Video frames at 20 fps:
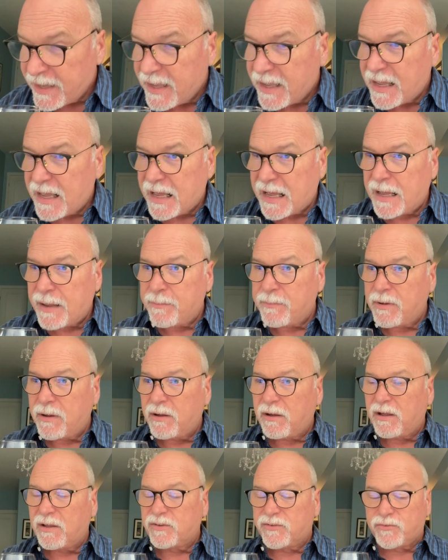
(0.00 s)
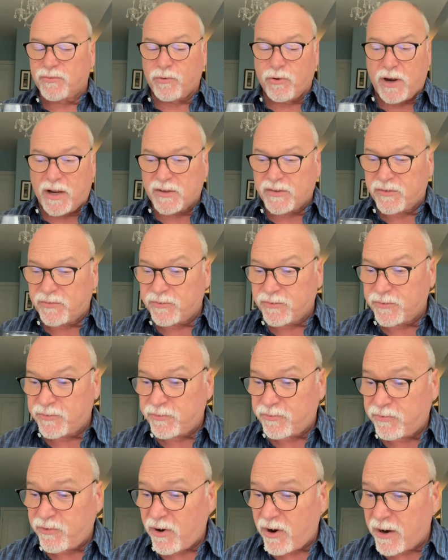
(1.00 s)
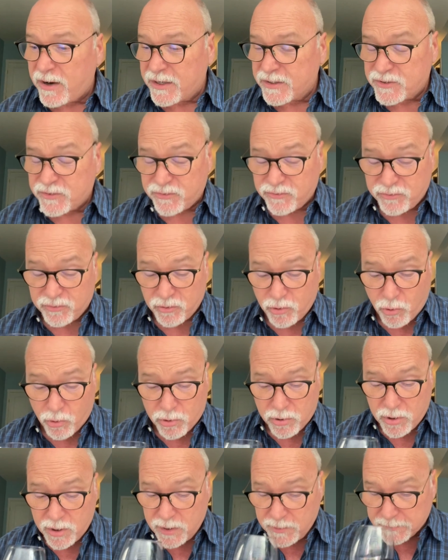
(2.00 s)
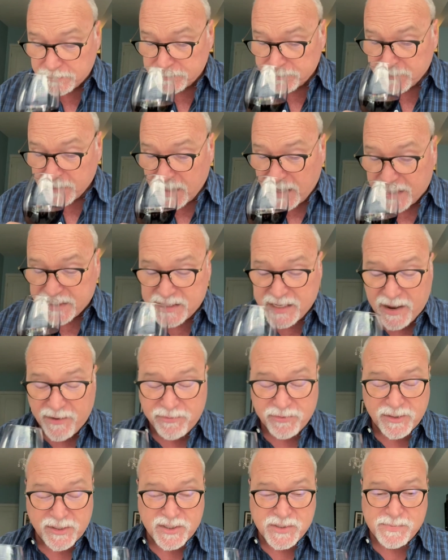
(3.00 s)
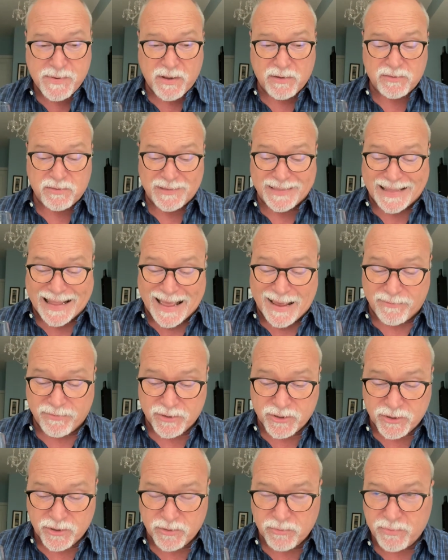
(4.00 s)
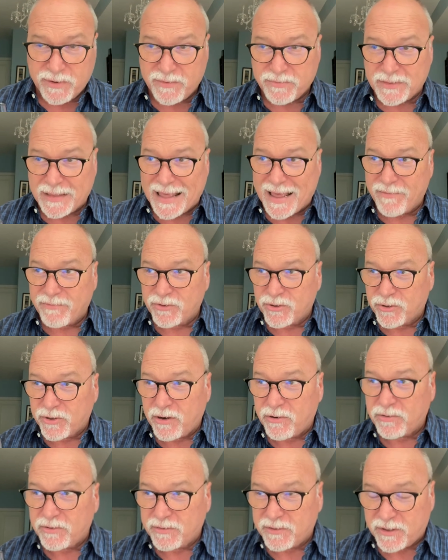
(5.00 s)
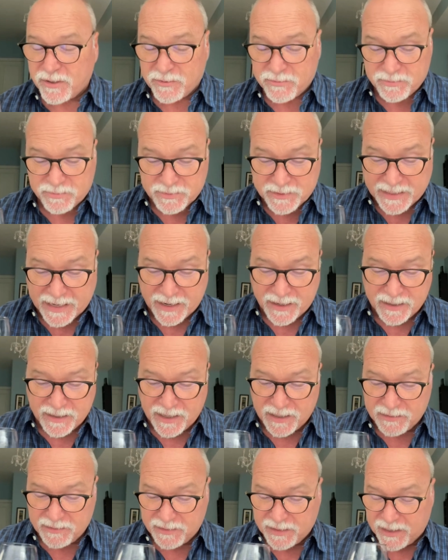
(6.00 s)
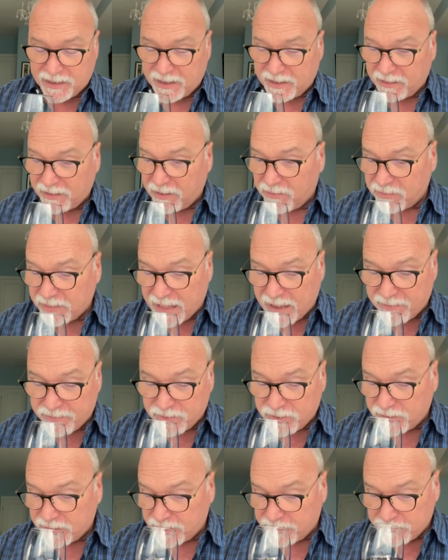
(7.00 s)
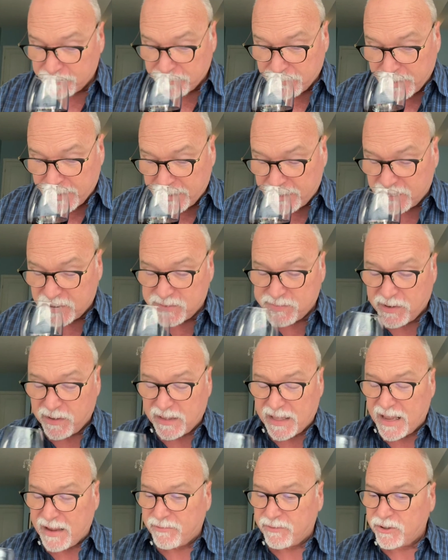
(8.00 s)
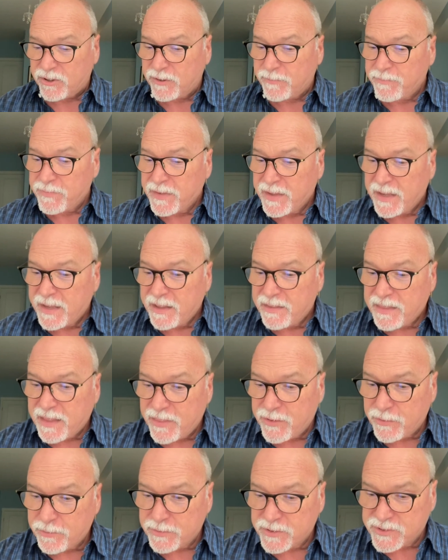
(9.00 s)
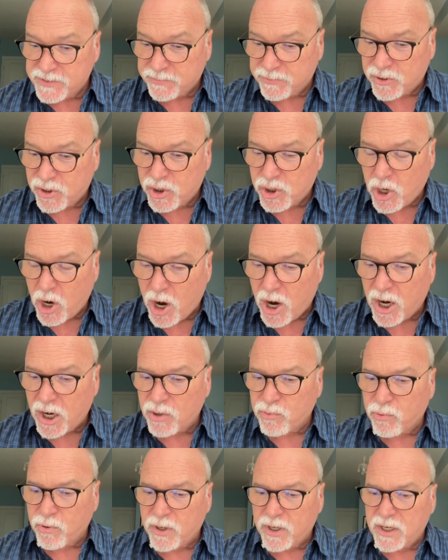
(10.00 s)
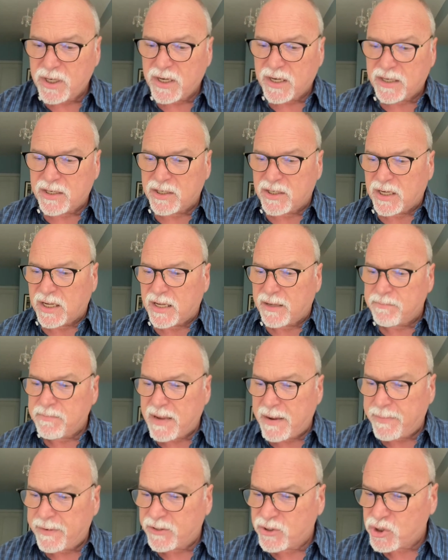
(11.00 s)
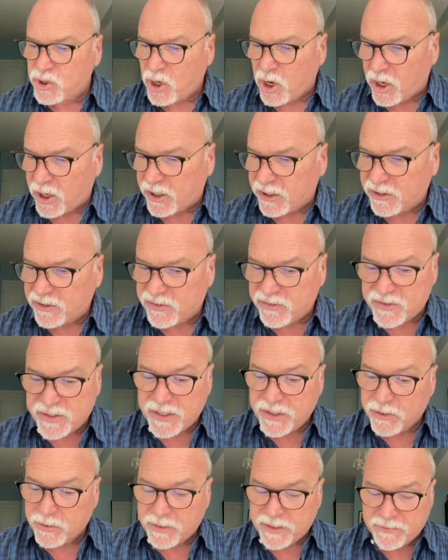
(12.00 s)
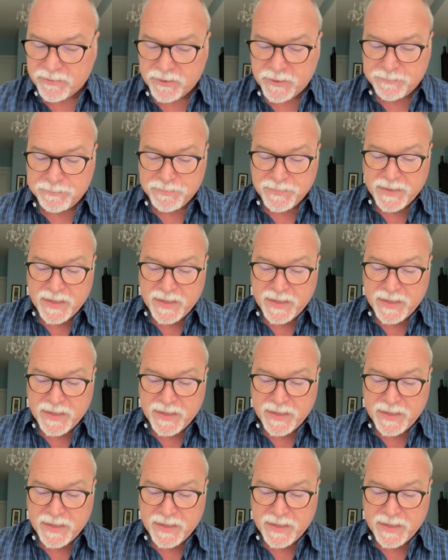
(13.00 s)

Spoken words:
As far as floral, I definitely smelled lavender. We have lavender out in our deck, and I love lavender, and I could smell lavender. Then there was some charred wood and maybe charred cedar even.